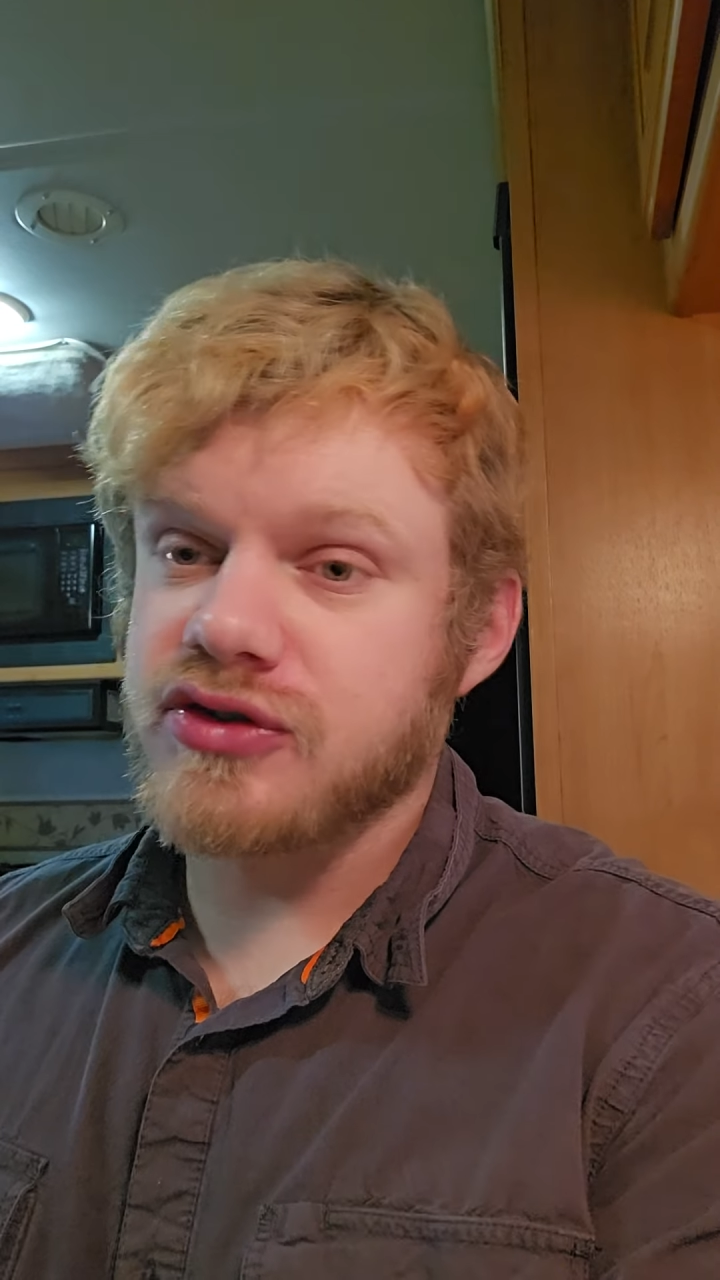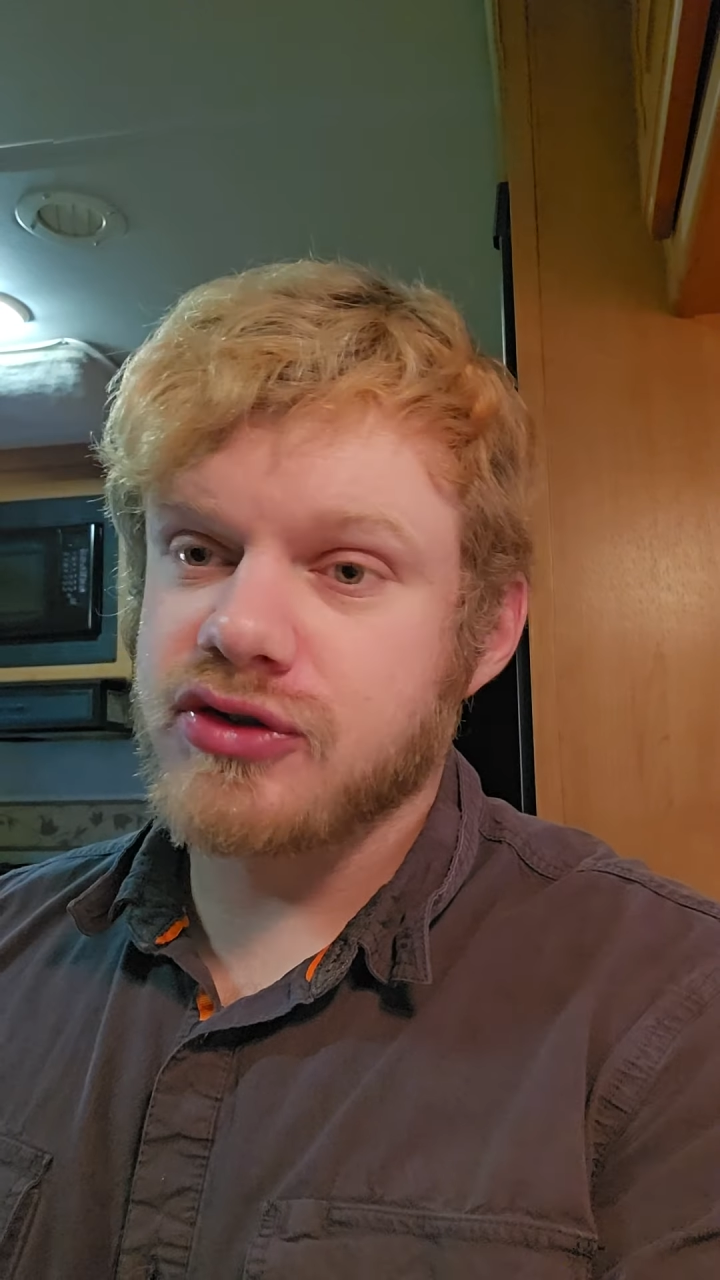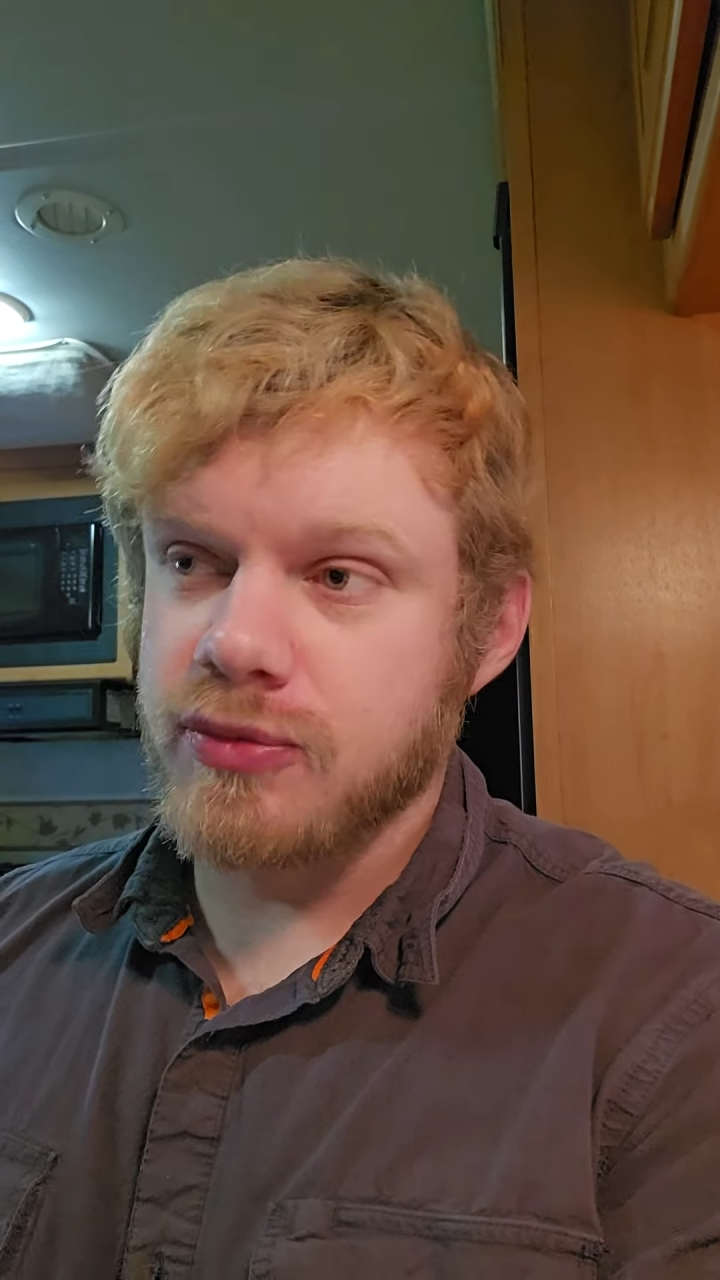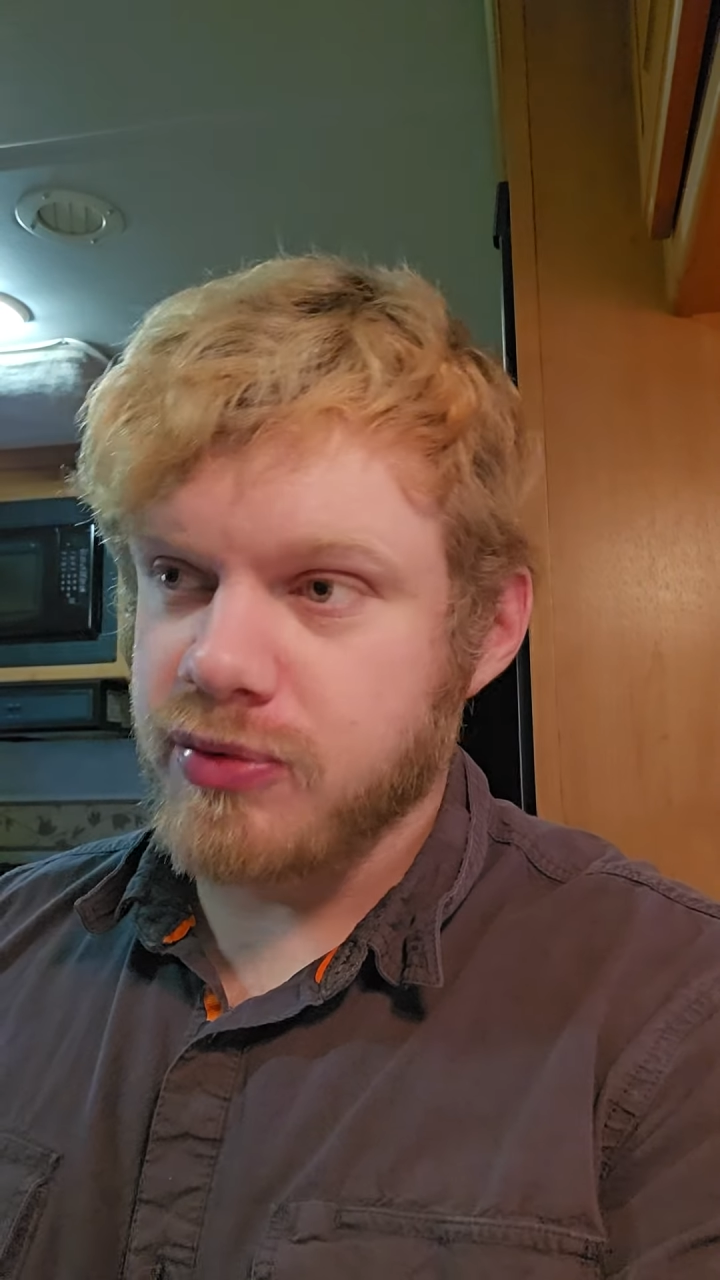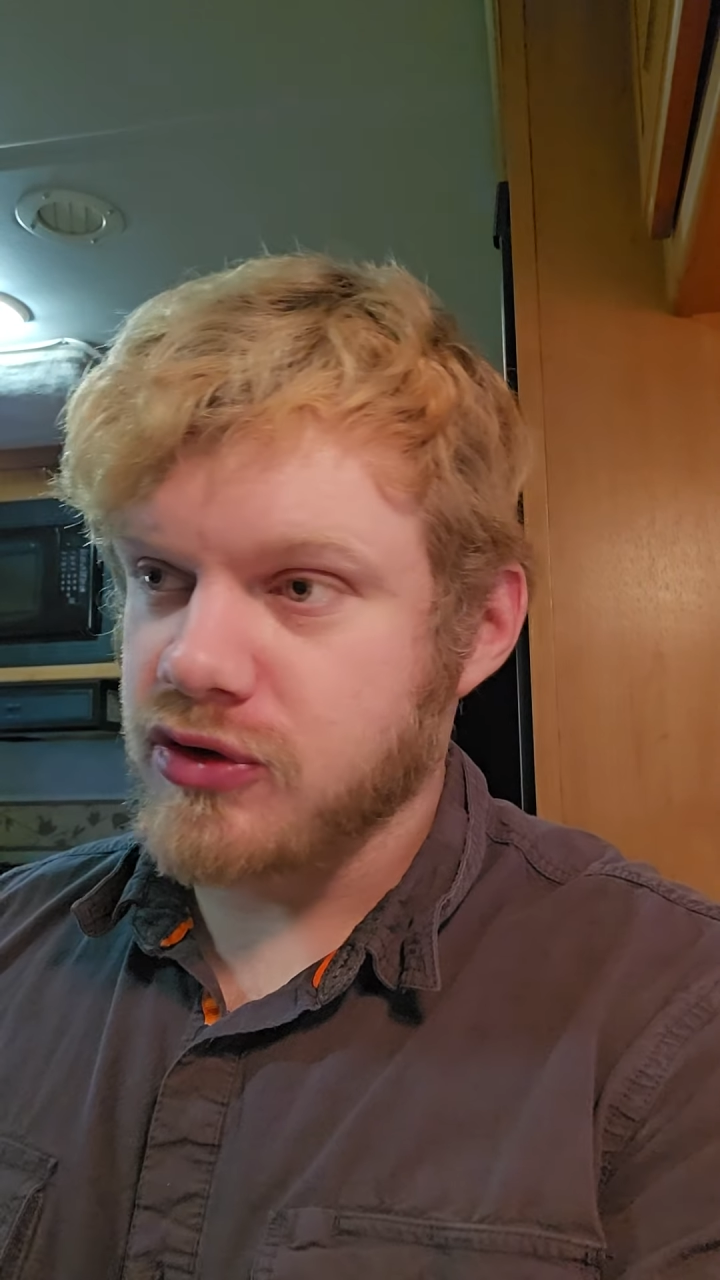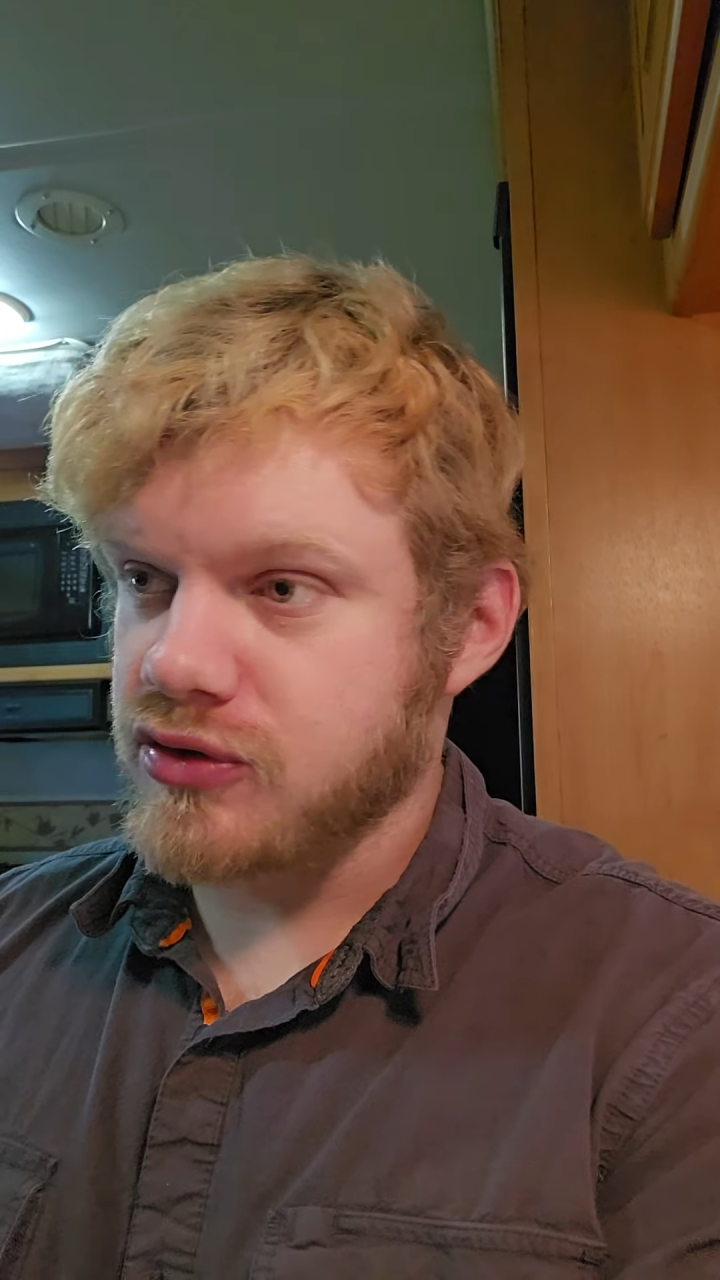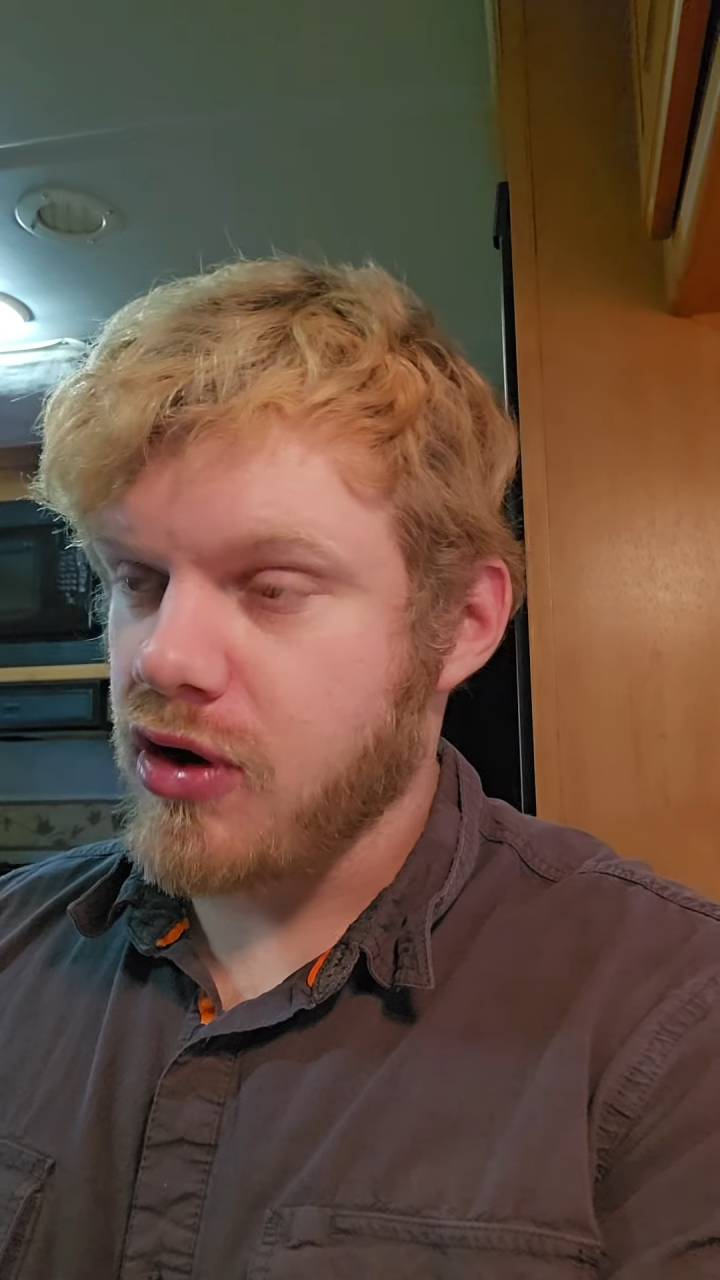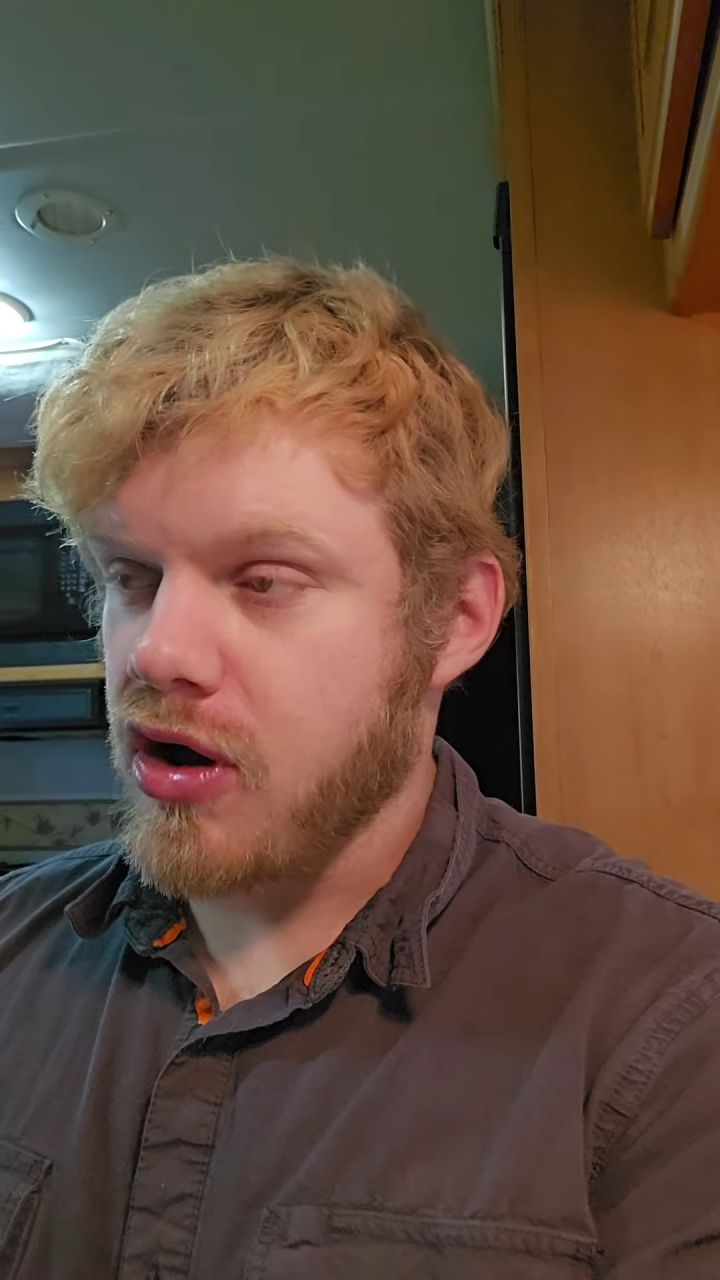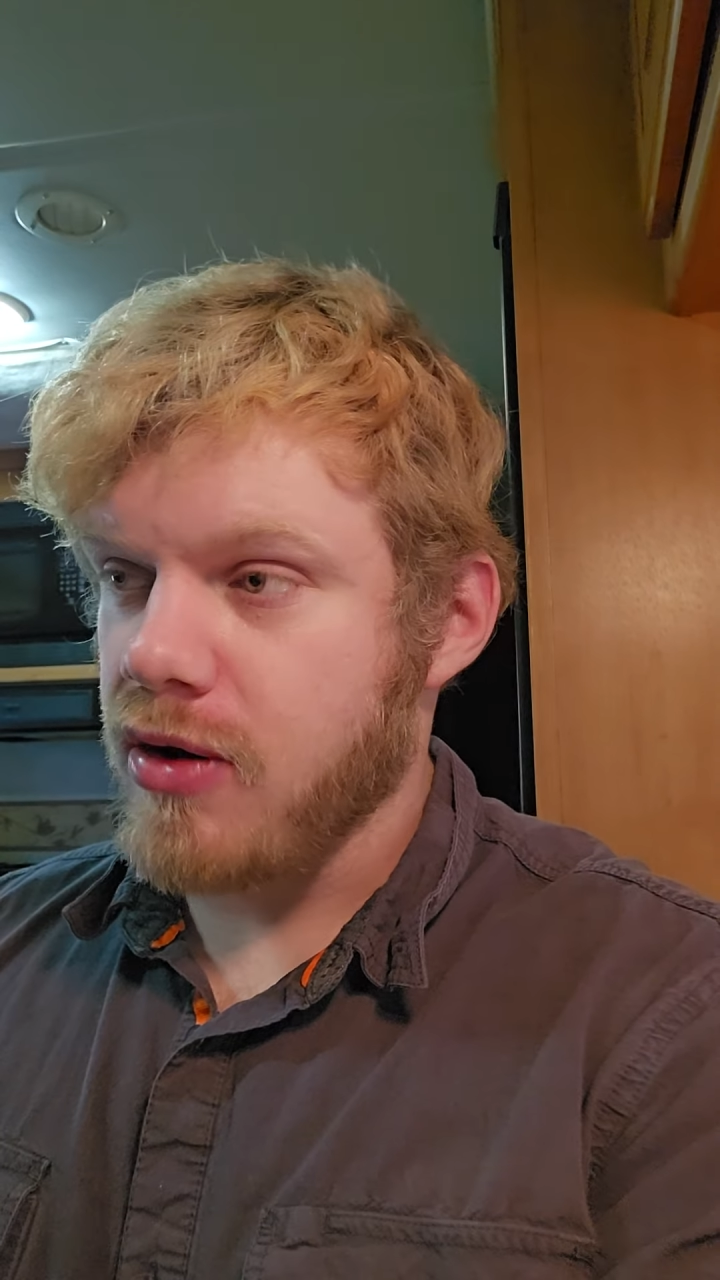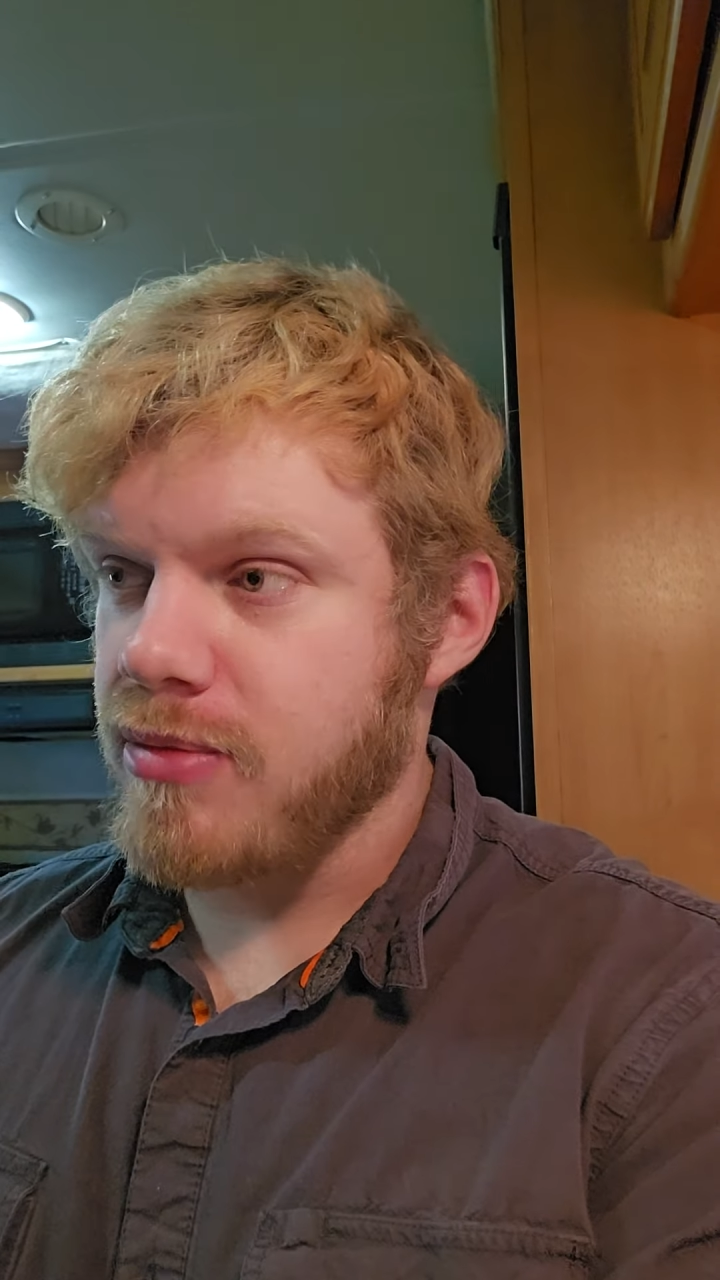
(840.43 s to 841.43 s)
Superdrol